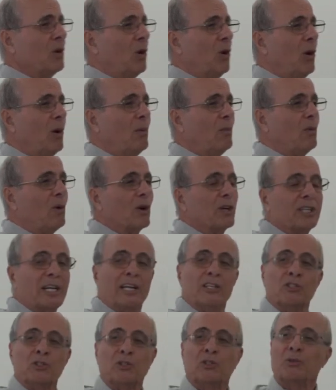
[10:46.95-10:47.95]
homework
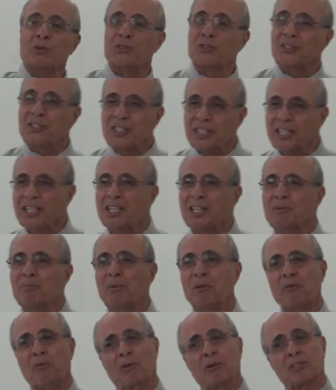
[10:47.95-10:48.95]
and you should see it
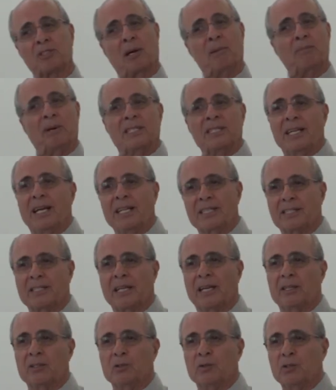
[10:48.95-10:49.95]
before somebody else
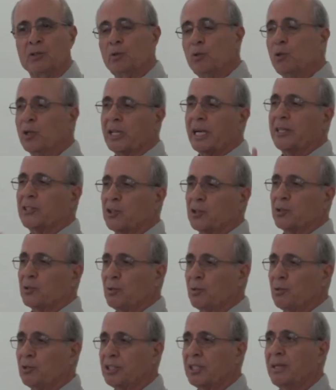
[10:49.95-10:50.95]
tells you. You look at the
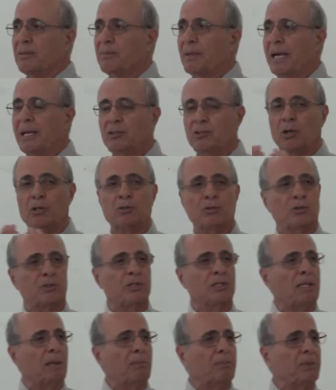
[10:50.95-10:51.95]
solution manual. You
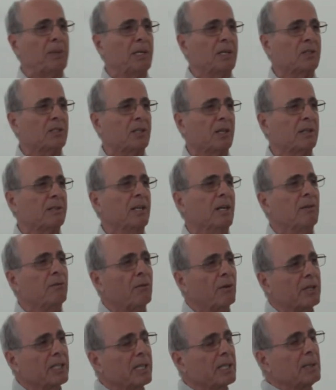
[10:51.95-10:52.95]
see the picture.
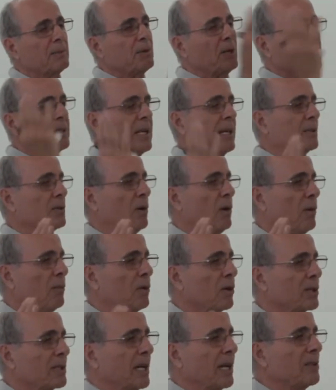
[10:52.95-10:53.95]
Forget about that
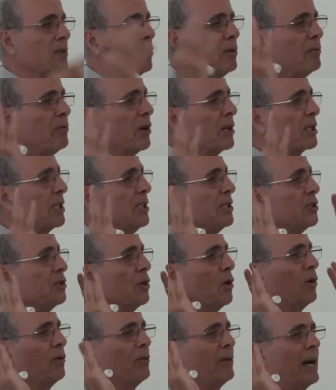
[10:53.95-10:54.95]
homework. That homework is
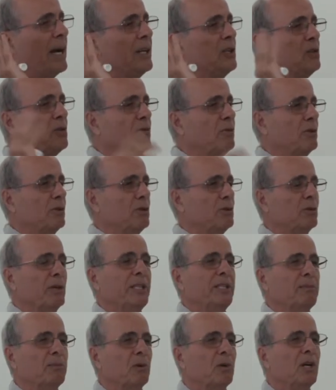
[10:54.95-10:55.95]
no value for you
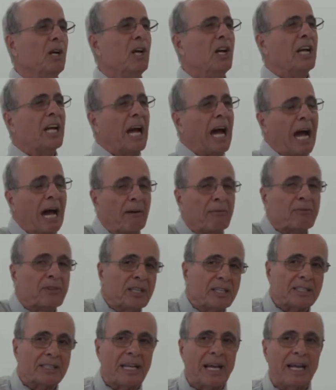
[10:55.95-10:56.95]
anymore.
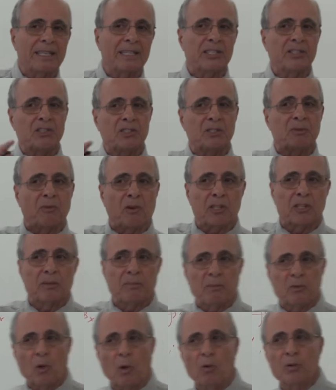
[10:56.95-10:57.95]
After that, this is what,
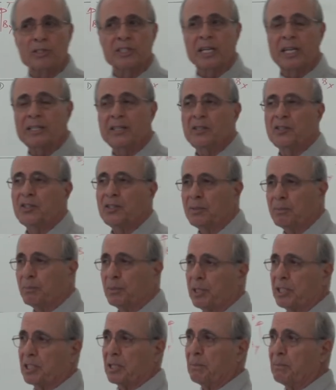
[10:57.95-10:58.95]
don't get this
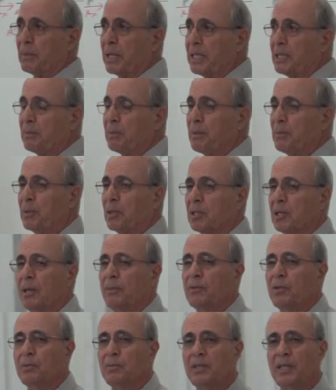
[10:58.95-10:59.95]
impression. Many people
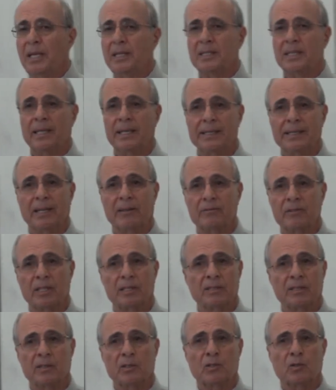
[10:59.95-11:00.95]
come to me at the end of the
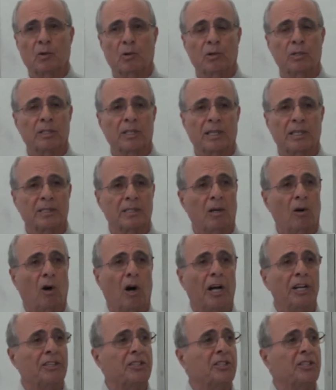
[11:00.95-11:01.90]
quarter and say, oh, I